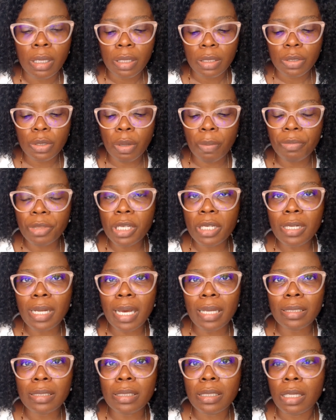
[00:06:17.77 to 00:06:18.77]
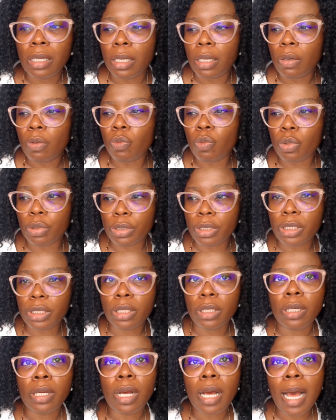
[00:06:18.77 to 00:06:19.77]
something that would
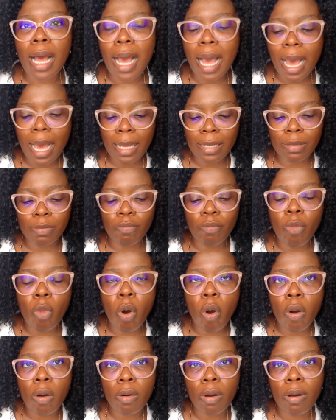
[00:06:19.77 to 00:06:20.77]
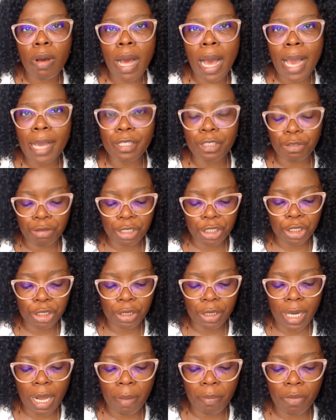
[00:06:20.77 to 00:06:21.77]
add more
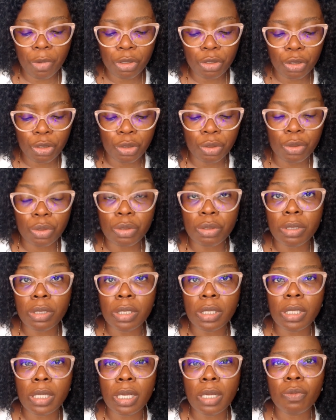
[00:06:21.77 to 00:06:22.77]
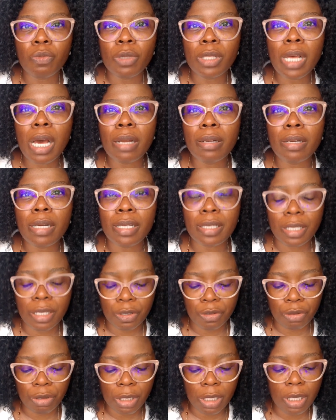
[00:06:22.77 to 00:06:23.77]
hydration and moisture to the skin without
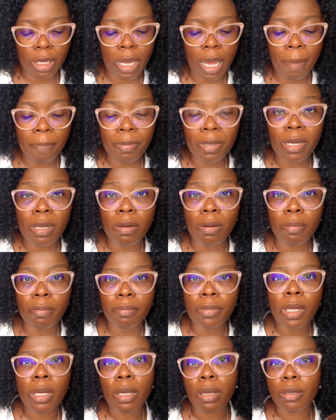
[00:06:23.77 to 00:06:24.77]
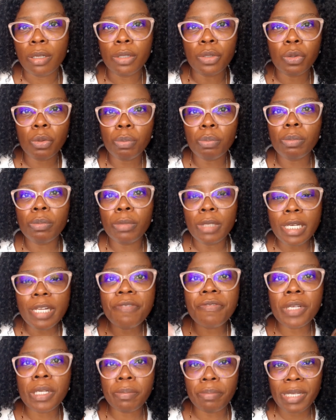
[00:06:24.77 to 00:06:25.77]
necessarily you know,
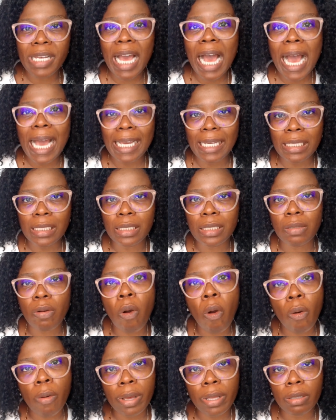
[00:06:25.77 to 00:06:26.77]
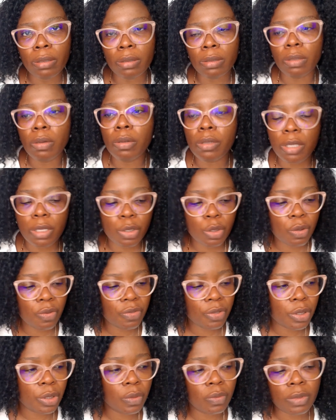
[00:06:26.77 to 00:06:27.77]
leaving behind oil on the
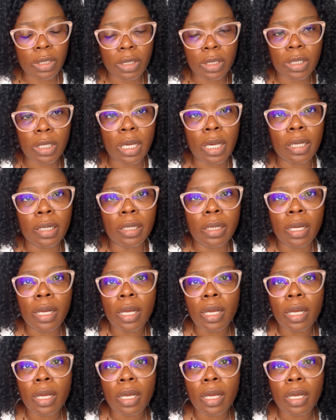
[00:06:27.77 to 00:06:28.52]
surface of the skin.